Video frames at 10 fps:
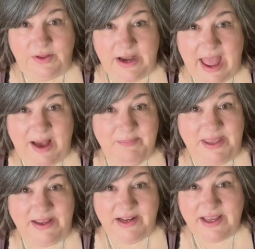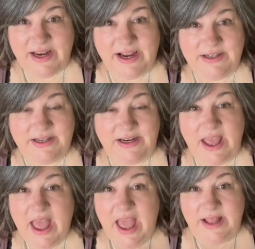and happy and connected.
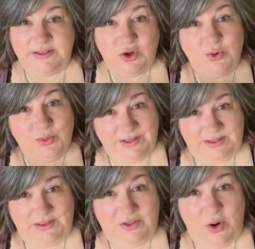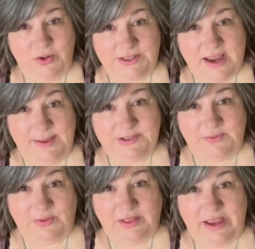And so it was those types
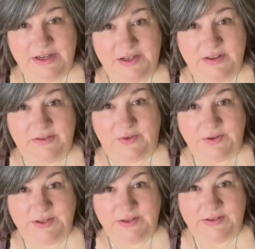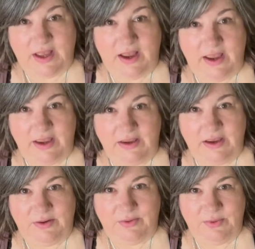of relations versus
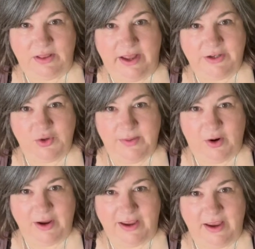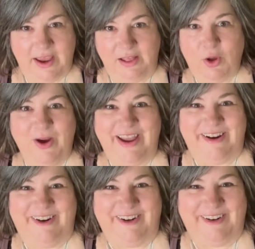I would like to marry a
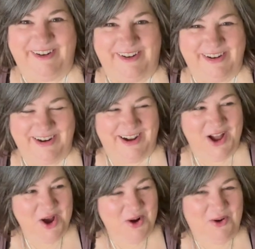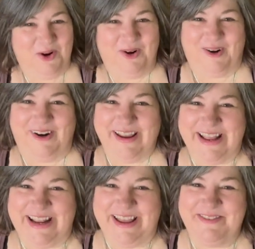lawyer or
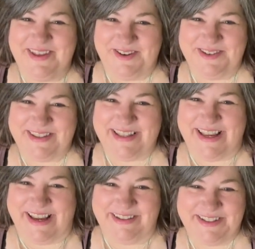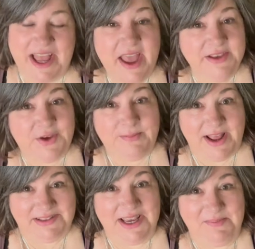any of those things. So I'm
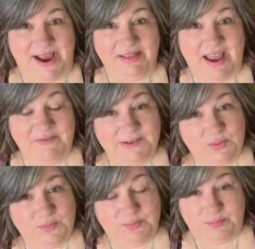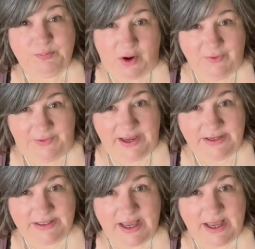not saying my life is perfect,